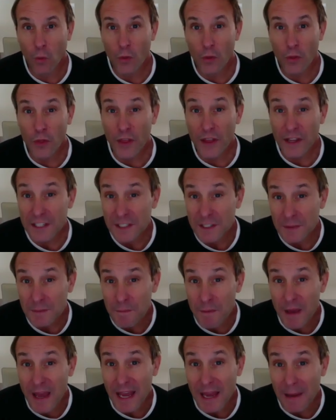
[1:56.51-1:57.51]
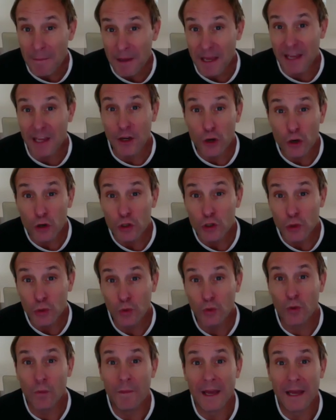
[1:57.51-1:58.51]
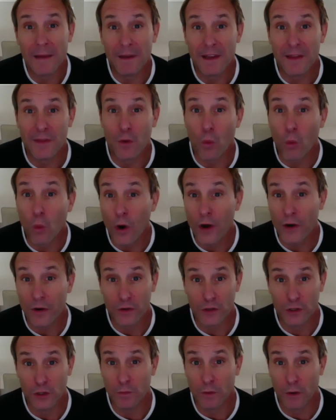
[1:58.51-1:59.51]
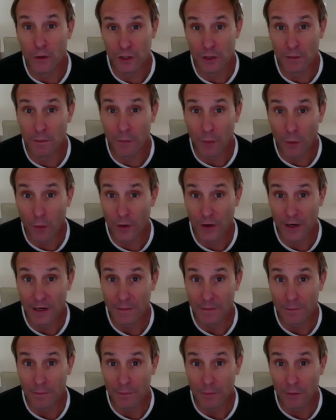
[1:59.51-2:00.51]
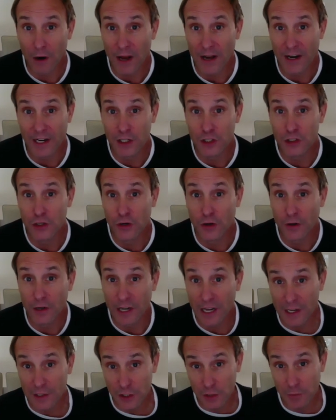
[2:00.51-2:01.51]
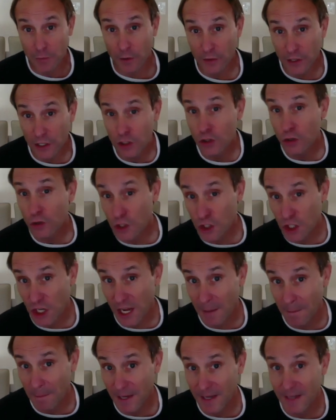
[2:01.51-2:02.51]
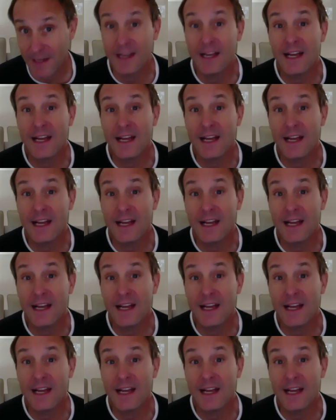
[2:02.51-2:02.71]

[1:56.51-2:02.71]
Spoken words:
This may be, your tool may be the 1 or 2 most important products your customer, at least your champion,